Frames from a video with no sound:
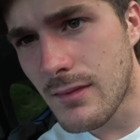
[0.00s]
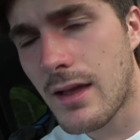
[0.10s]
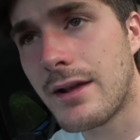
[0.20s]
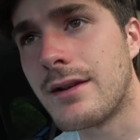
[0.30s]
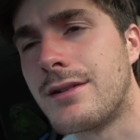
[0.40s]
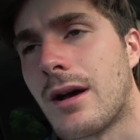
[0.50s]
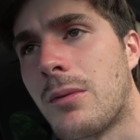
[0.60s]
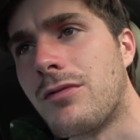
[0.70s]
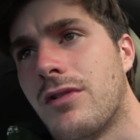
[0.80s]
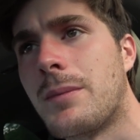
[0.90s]
and
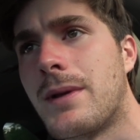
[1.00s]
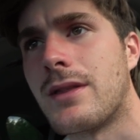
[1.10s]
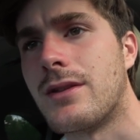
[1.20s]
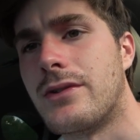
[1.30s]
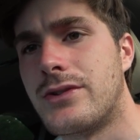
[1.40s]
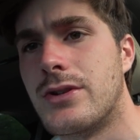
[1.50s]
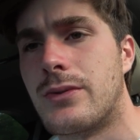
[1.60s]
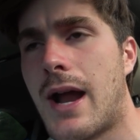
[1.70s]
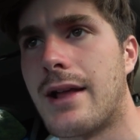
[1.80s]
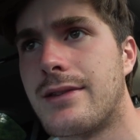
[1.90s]
double flipping those two
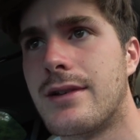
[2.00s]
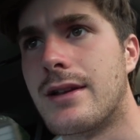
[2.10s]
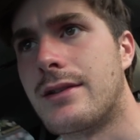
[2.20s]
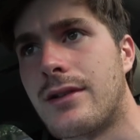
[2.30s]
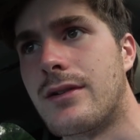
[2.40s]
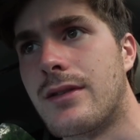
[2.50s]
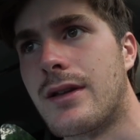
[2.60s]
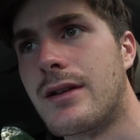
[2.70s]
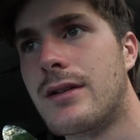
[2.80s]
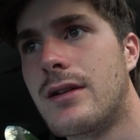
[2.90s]
rat snakes under
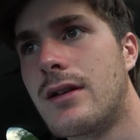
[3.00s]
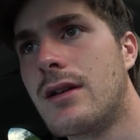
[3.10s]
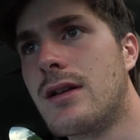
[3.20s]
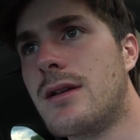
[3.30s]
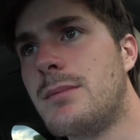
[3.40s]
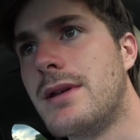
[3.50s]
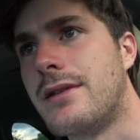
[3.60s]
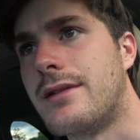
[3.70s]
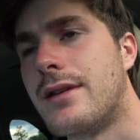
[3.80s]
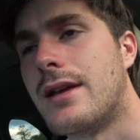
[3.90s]
that
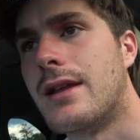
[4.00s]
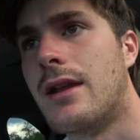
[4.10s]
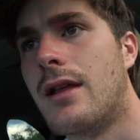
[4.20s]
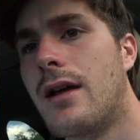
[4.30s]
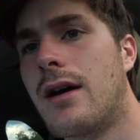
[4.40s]
piece of tin.